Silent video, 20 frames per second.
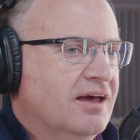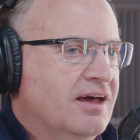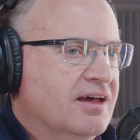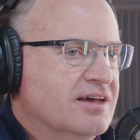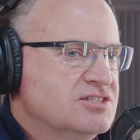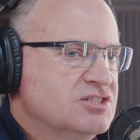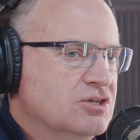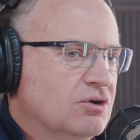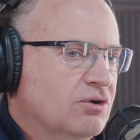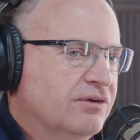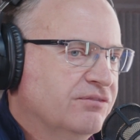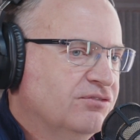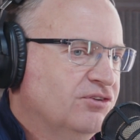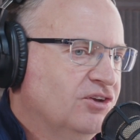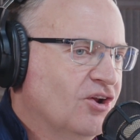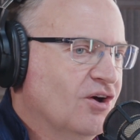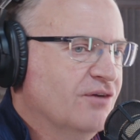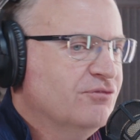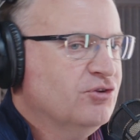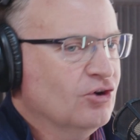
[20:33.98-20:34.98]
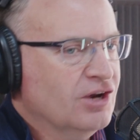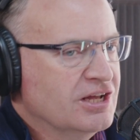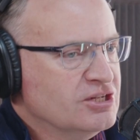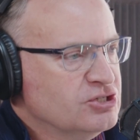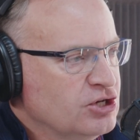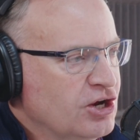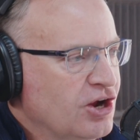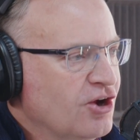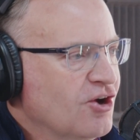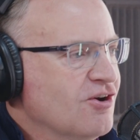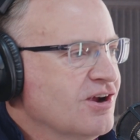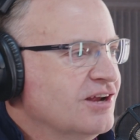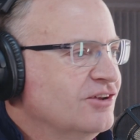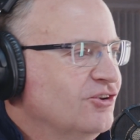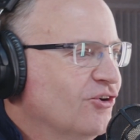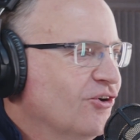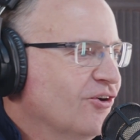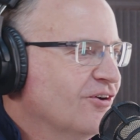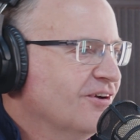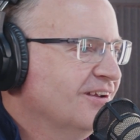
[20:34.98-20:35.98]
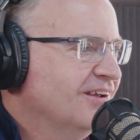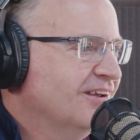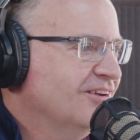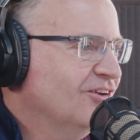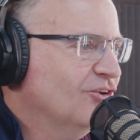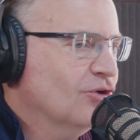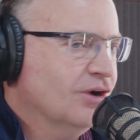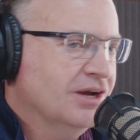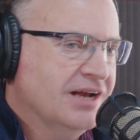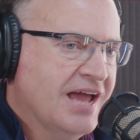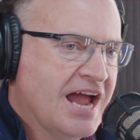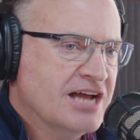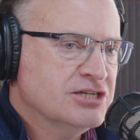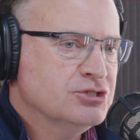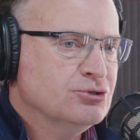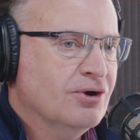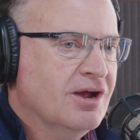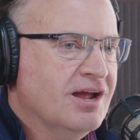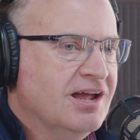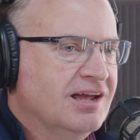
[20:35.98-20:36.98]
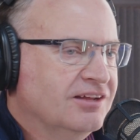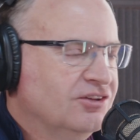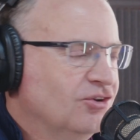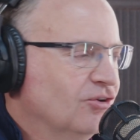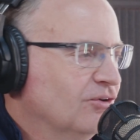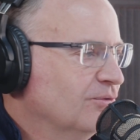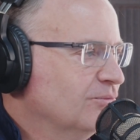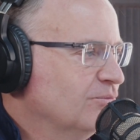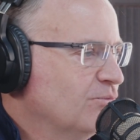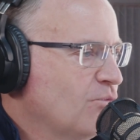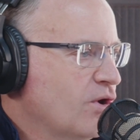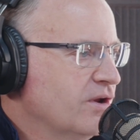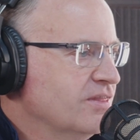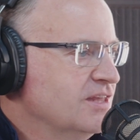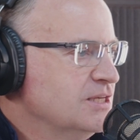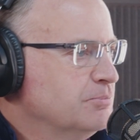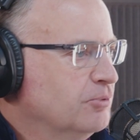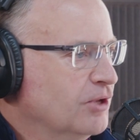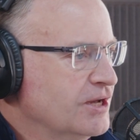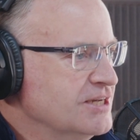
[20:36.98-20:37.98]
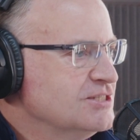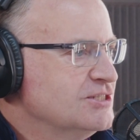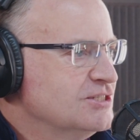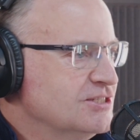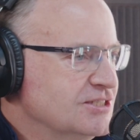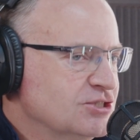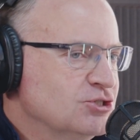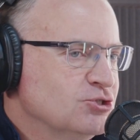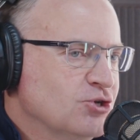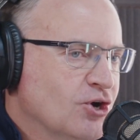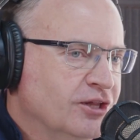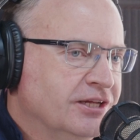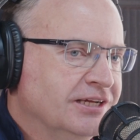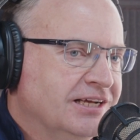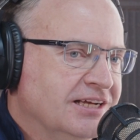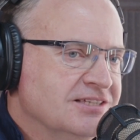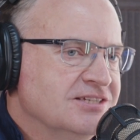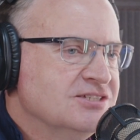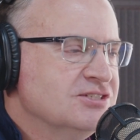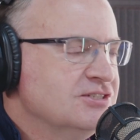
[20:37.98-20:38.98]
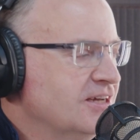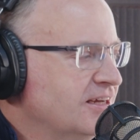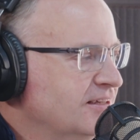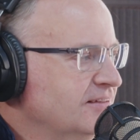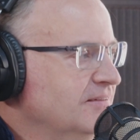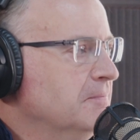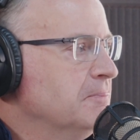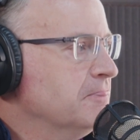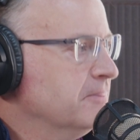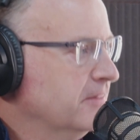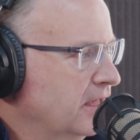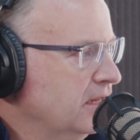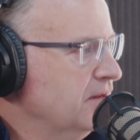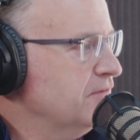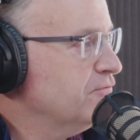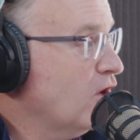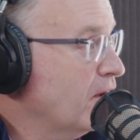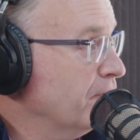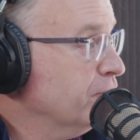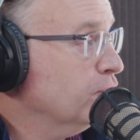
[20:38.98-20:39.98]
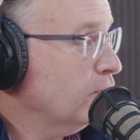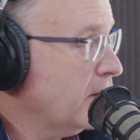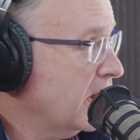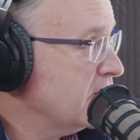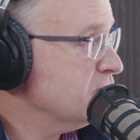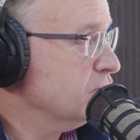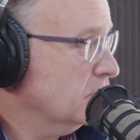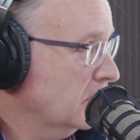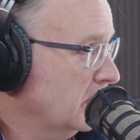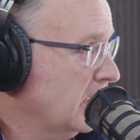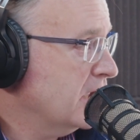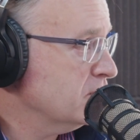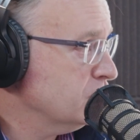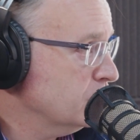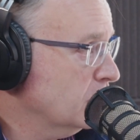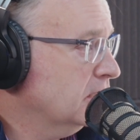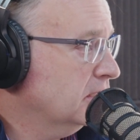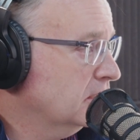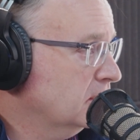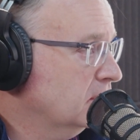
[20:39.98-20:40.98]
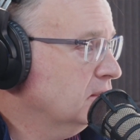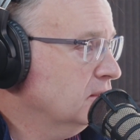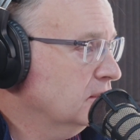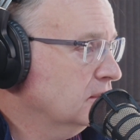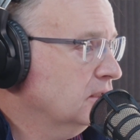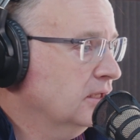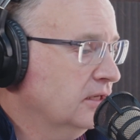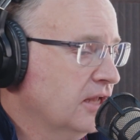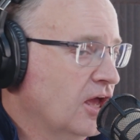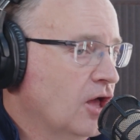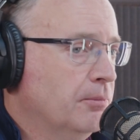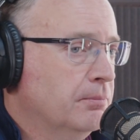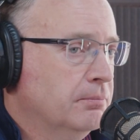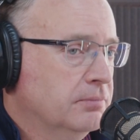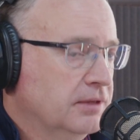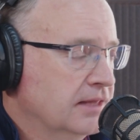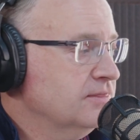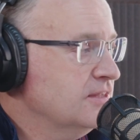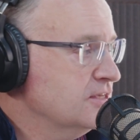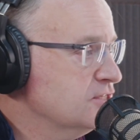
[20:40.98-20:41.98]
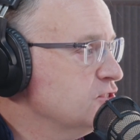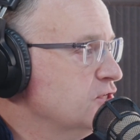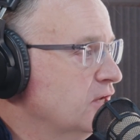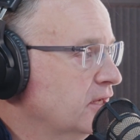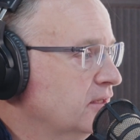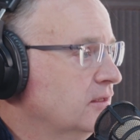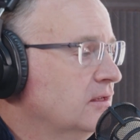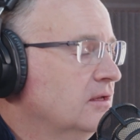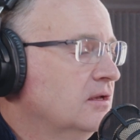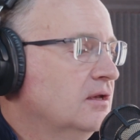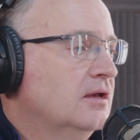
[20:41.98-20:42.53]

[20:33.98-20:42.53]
So if you're an engineer and you're in ASHRAE and you're in one of these places that's struggling to get this done, get involved through ASHRAE. ASHRAE can help get this done.